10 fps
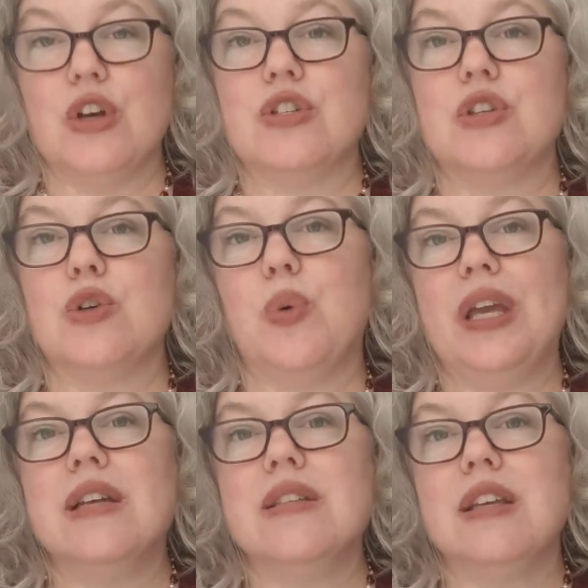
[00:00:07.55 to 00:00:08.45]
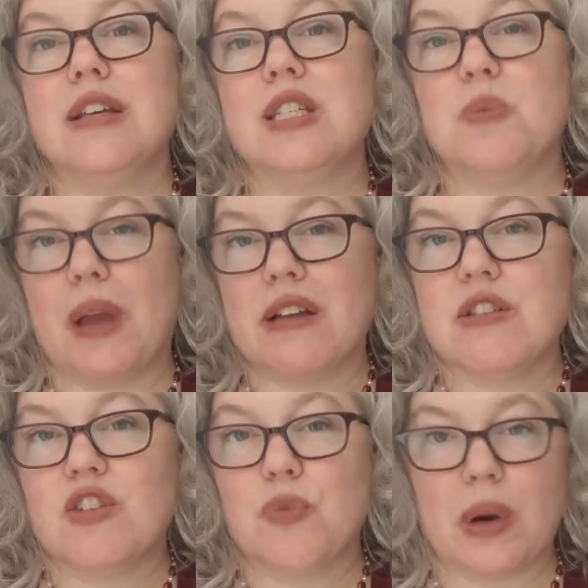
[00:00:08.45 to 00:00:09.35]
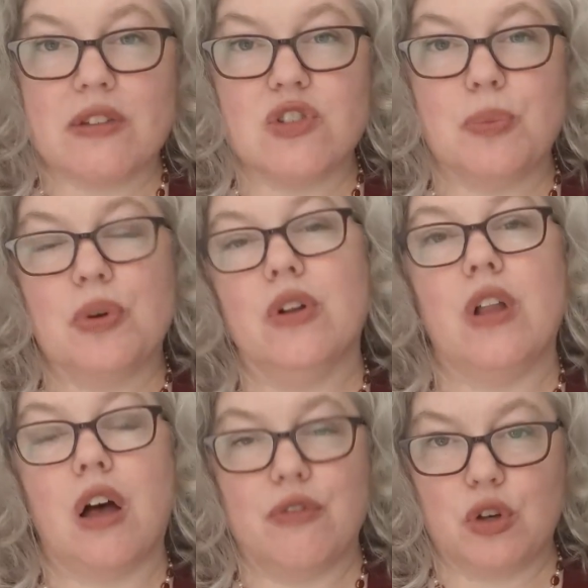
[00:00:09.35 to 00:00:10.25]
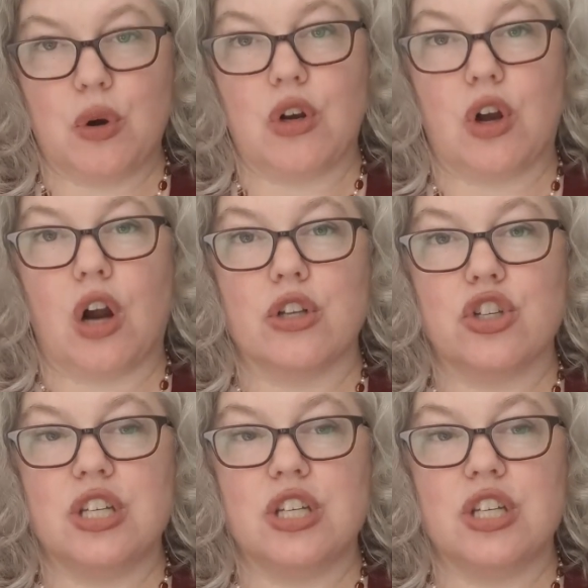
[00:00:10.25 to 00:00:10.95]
So the Queen is the expansive principle of the court cards.